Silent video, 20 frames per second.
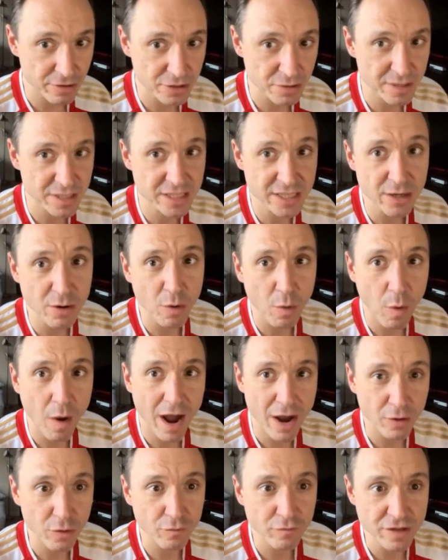so it's still quite
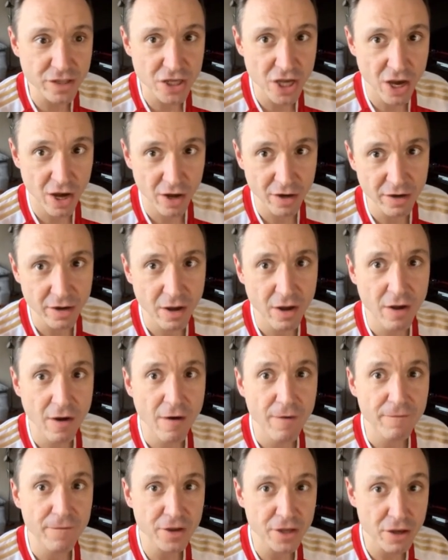a good return
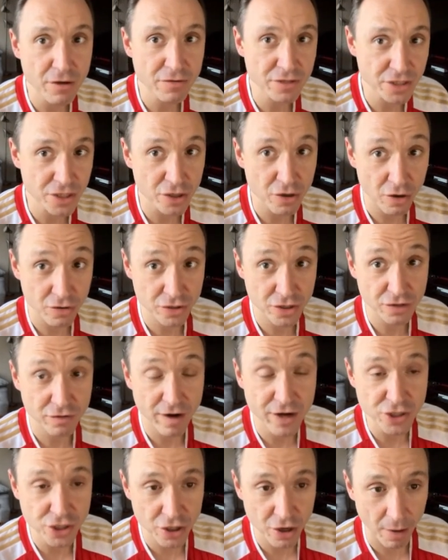for using your
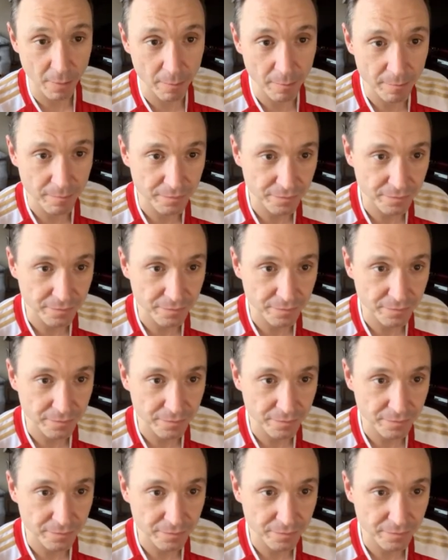concentration on.